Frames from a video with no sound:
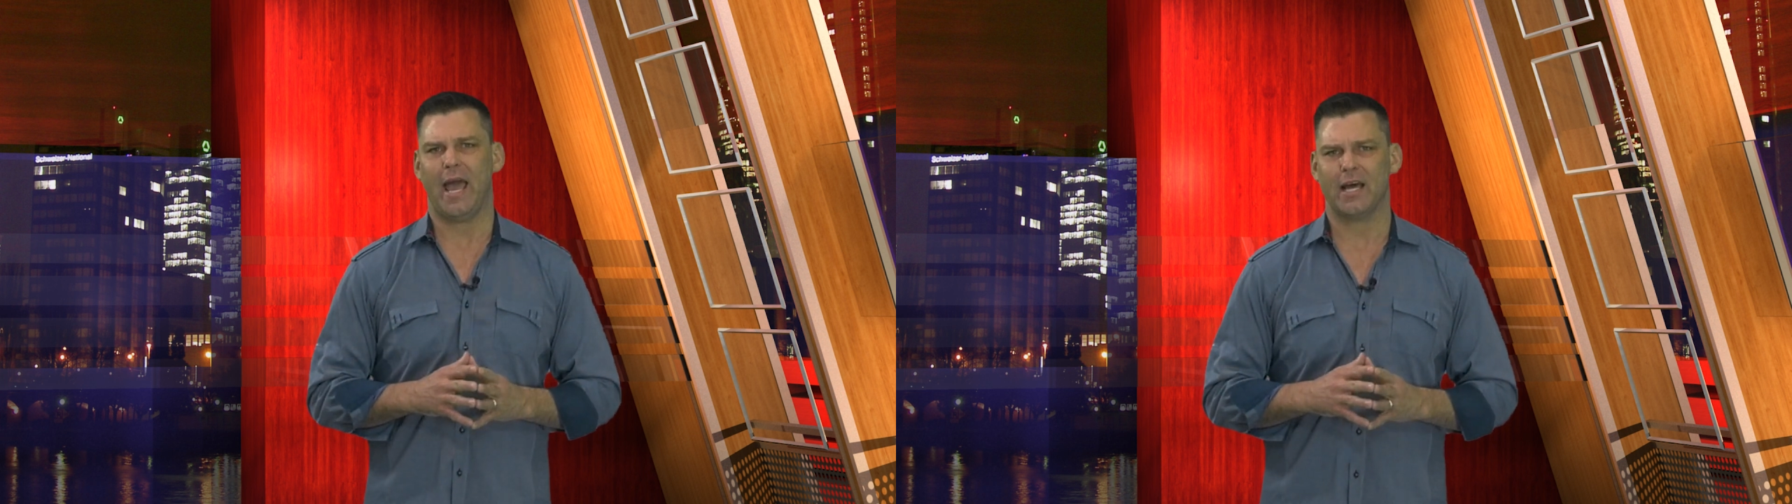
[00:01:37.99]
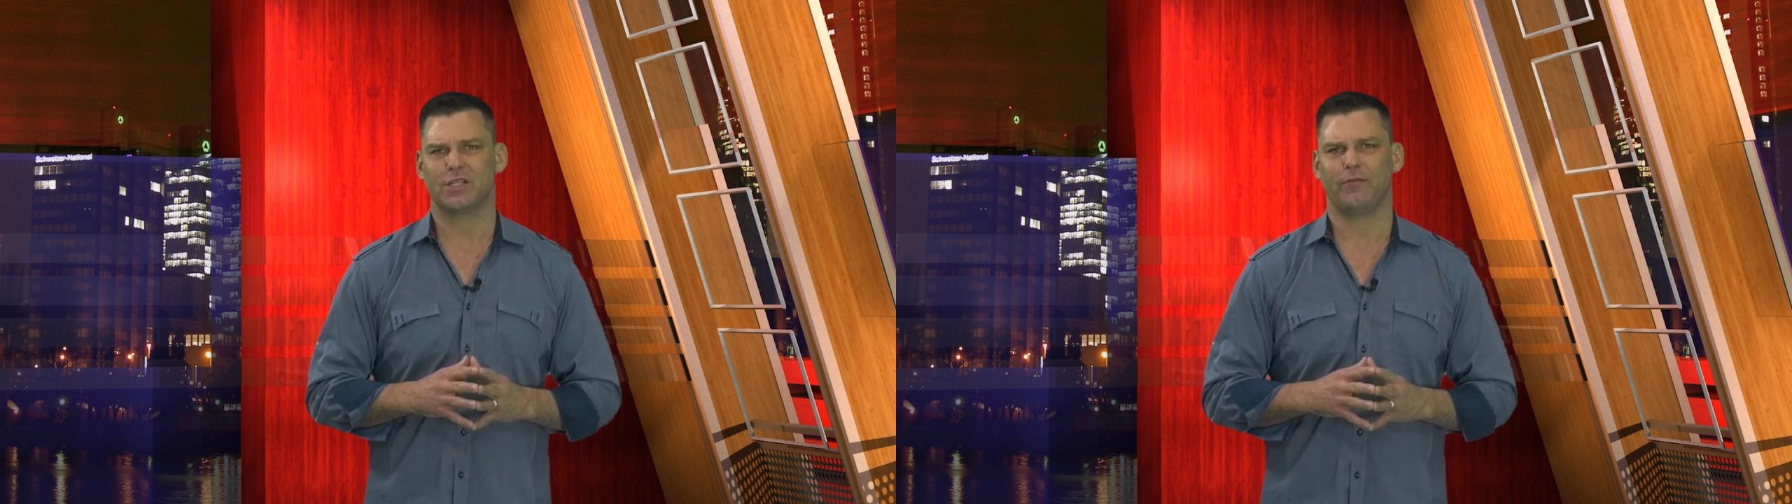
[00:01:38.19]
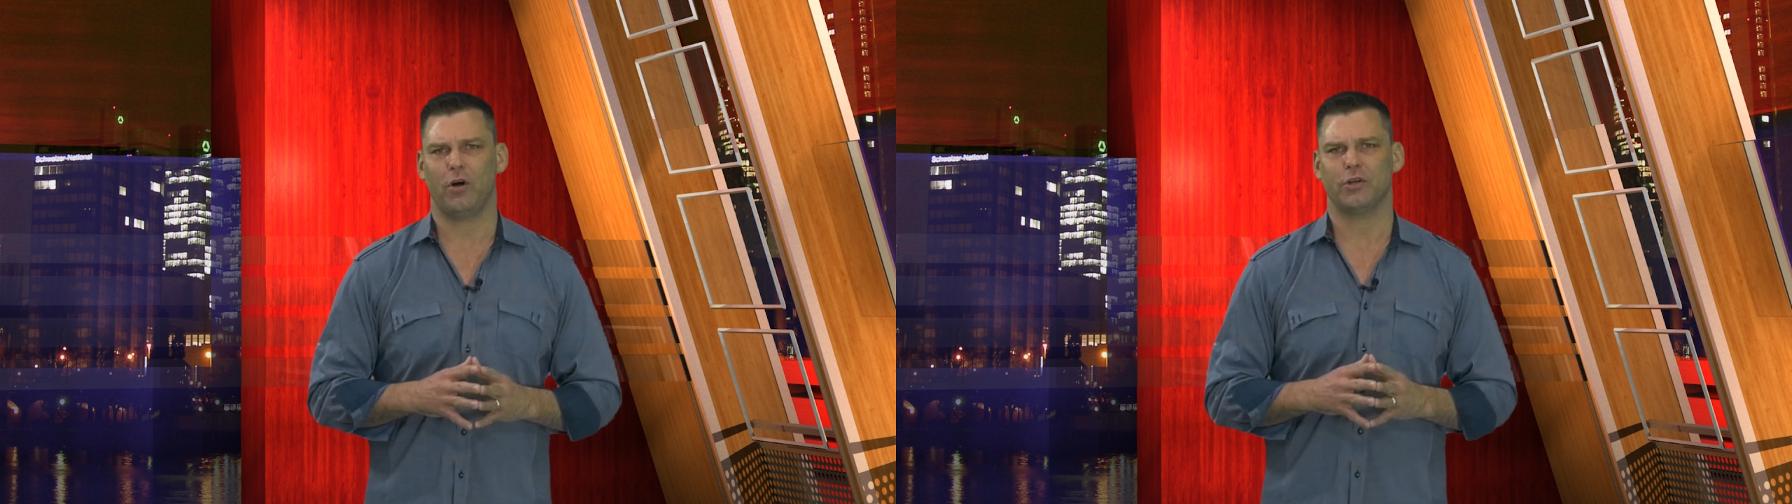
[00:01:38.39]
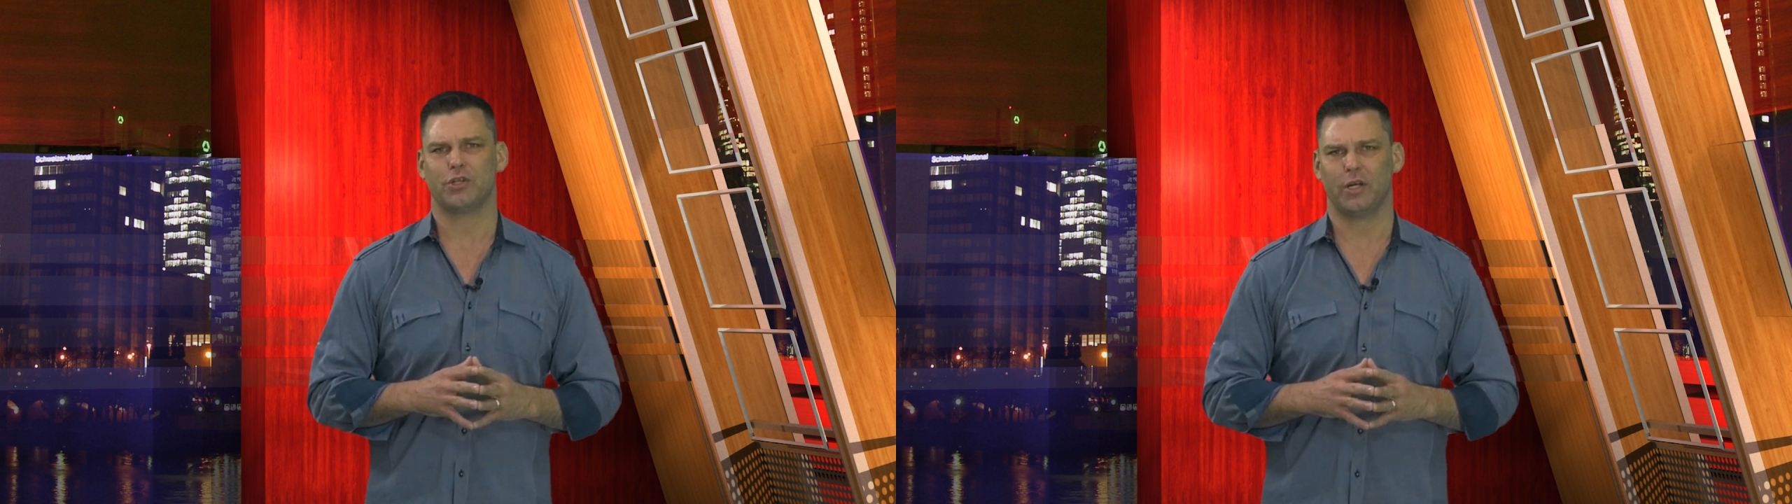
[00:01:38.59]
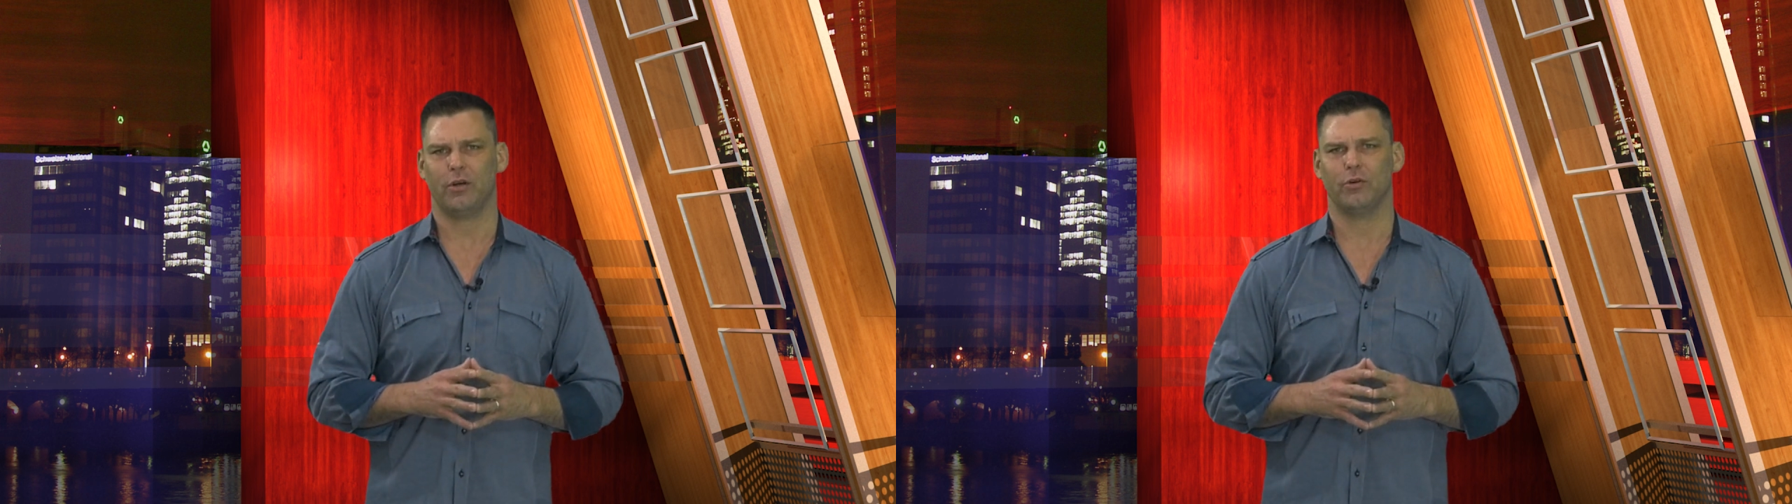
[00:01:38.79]
asphalt
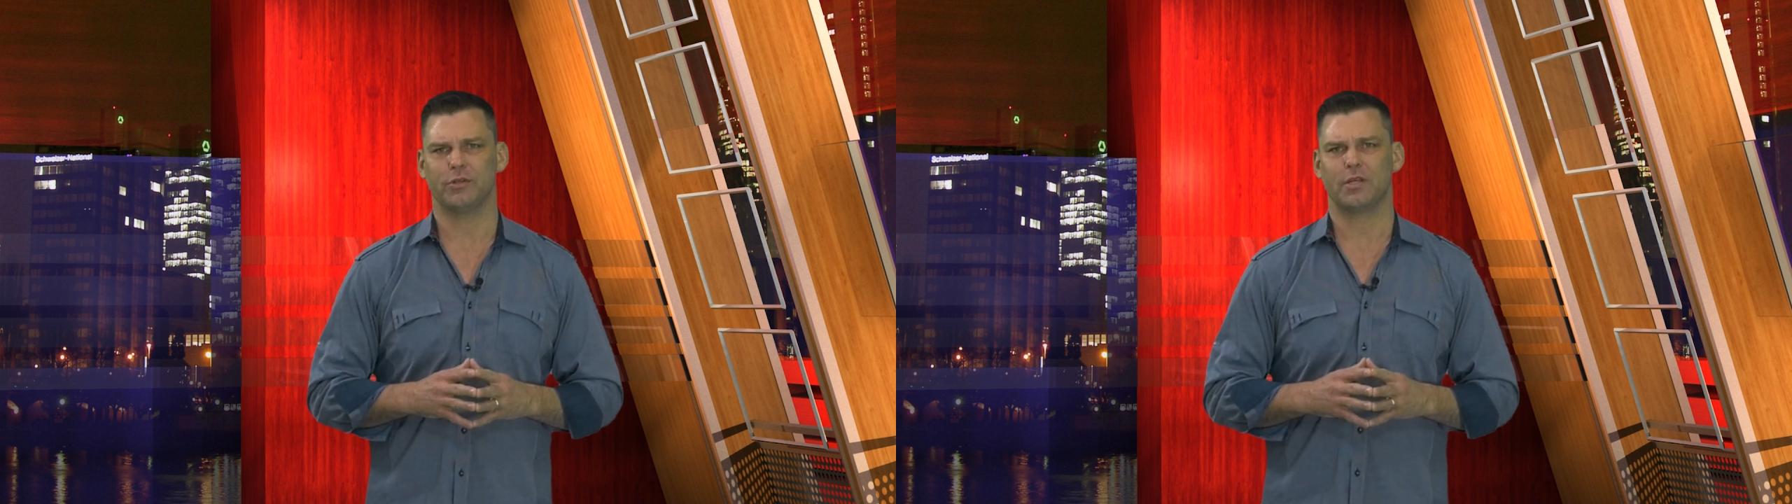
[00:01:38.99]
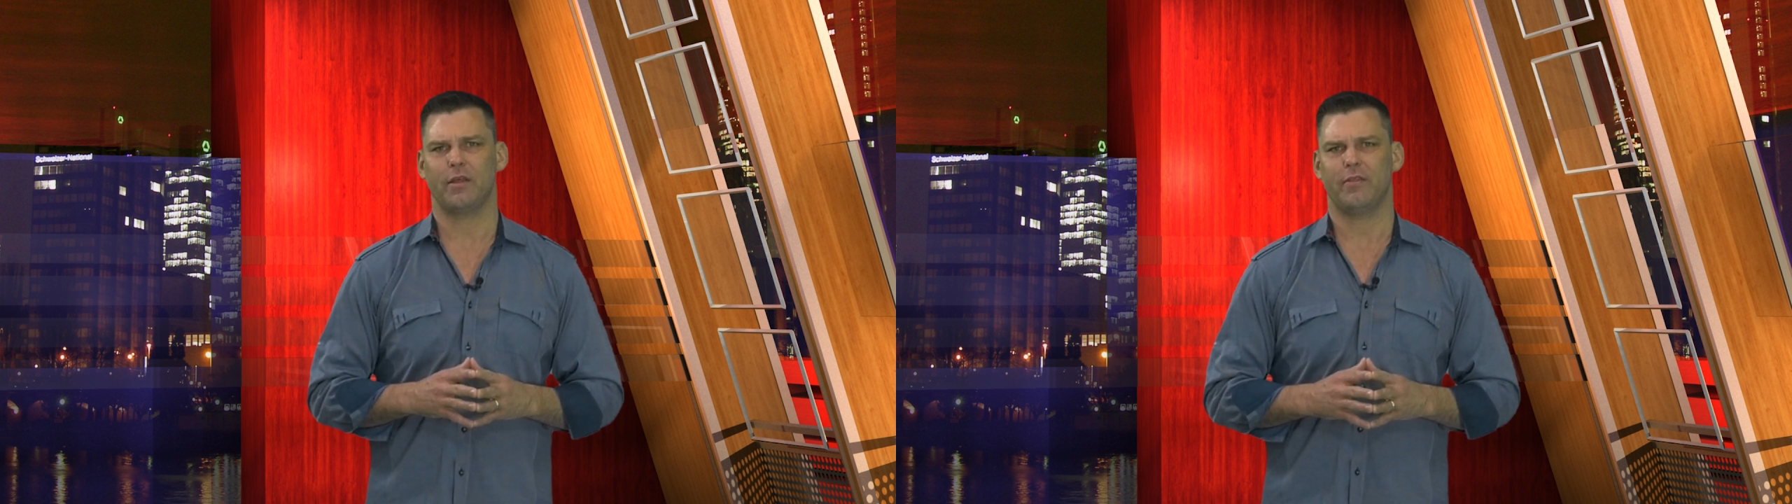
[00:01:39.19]
shingles